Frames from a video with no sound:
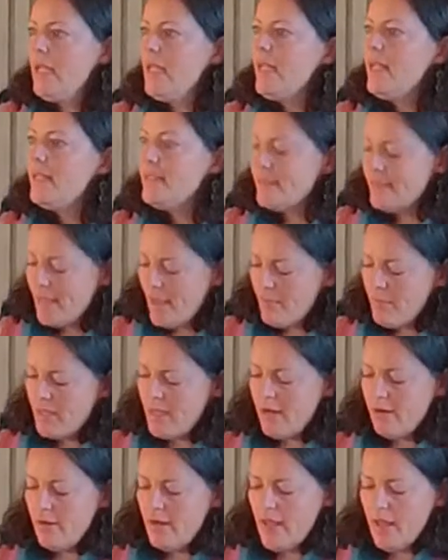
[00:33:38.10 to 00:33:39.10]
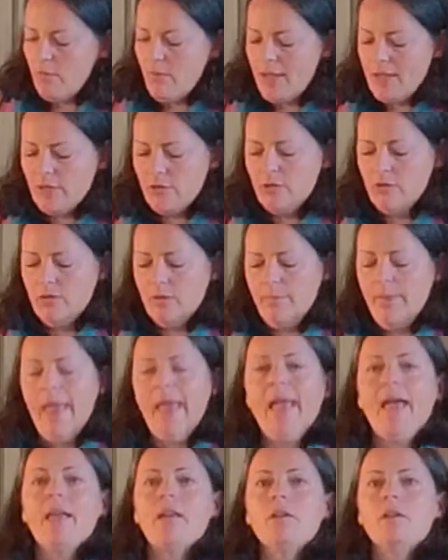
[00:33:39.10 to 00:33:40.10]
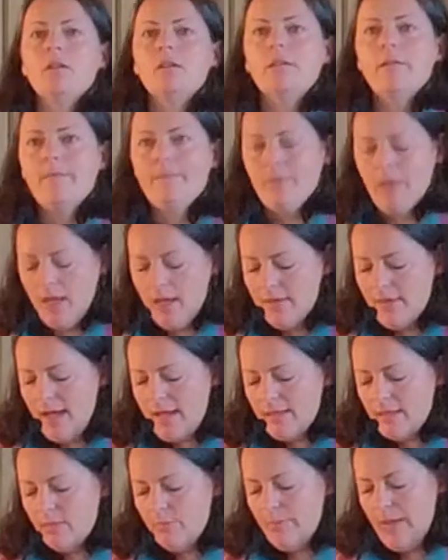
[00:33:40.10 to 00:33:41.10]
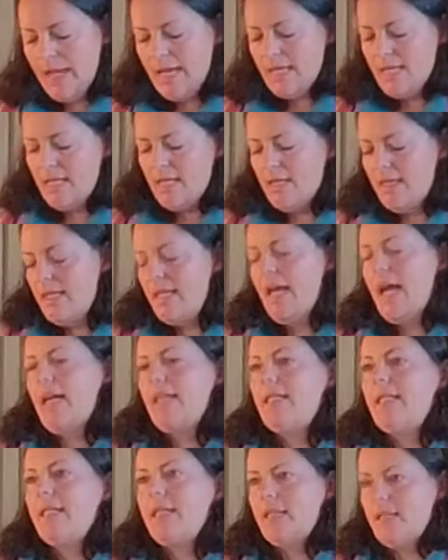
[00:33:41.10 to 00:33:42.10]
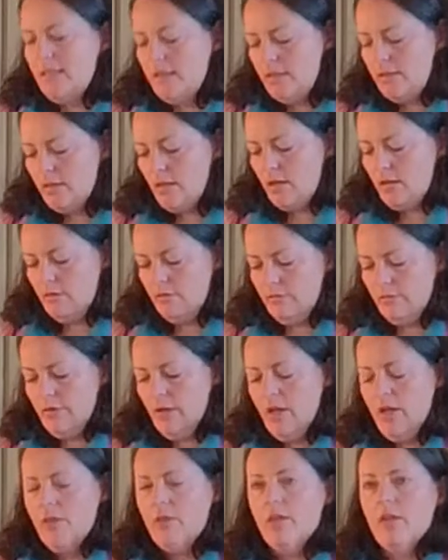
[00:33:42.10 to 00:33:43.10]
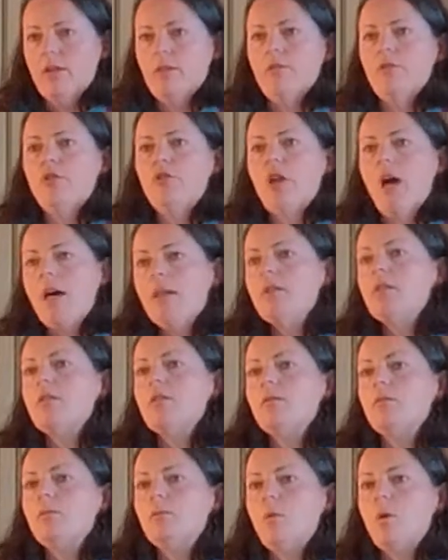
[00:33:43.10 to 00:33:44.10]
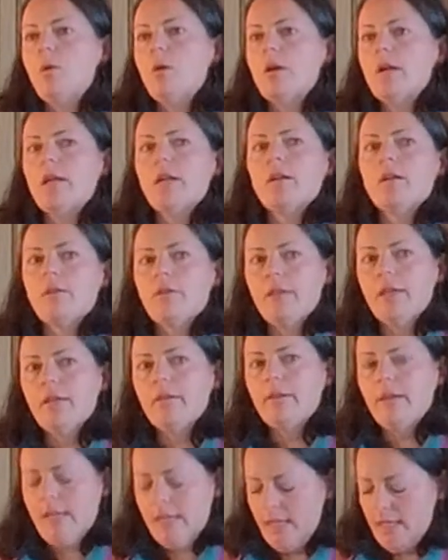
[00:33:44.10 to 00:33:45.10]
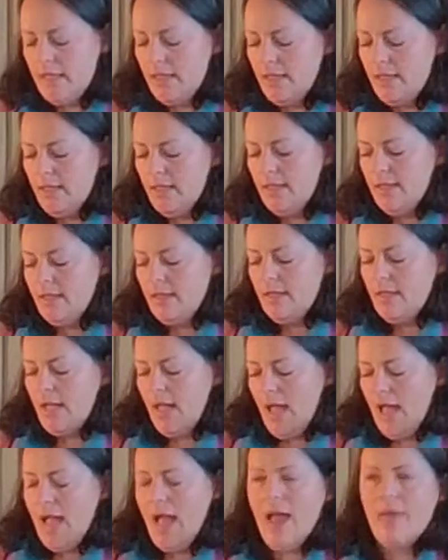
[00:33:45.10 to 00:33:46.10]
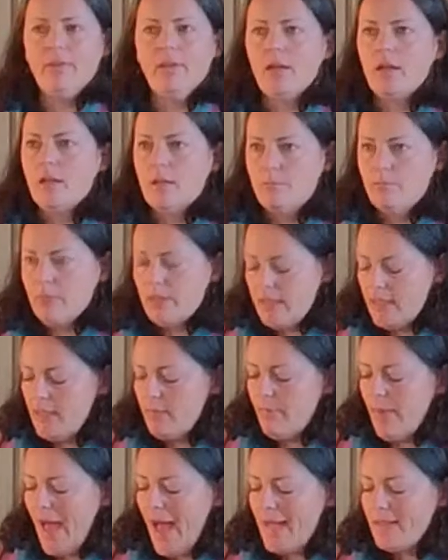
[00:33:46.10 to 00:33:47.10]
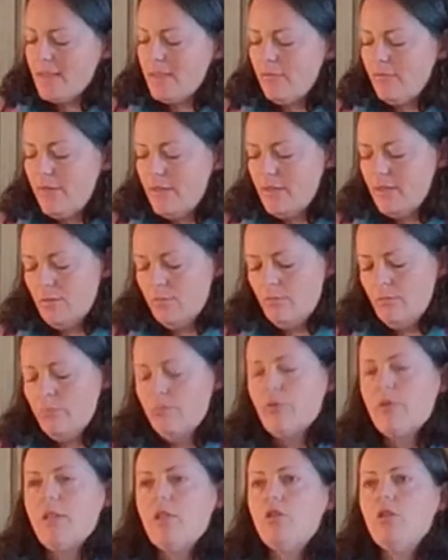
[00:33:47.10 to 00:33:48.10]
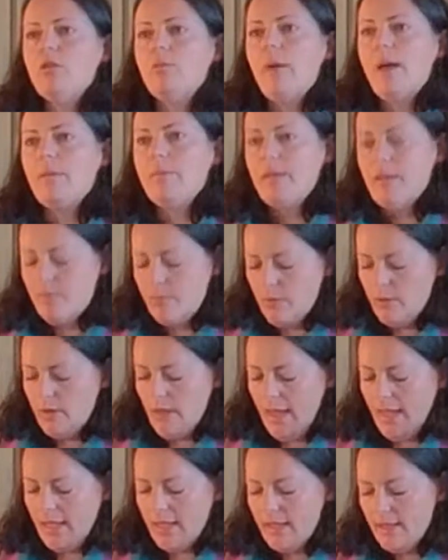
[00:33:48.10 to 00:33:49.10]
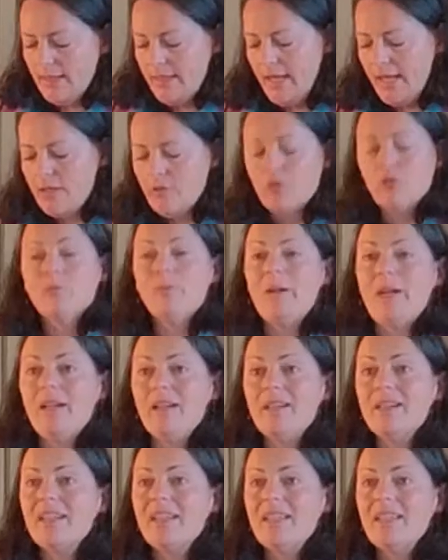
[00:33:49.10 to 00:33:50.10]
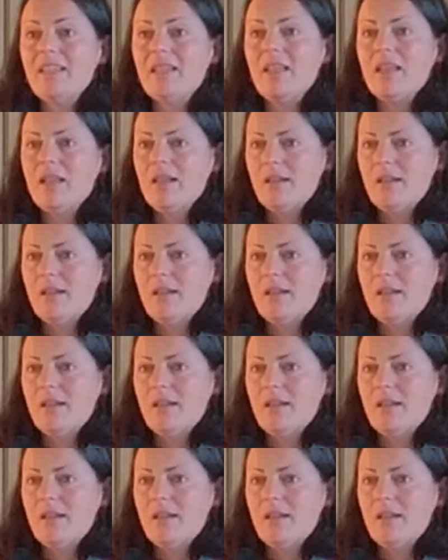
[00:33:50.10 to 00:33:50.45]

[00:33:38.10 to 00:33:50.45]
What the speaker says: In seminary, I went to a panel that debated the ideas of the just war theory and the complete pacifism preached by people like Daniel Berrigan.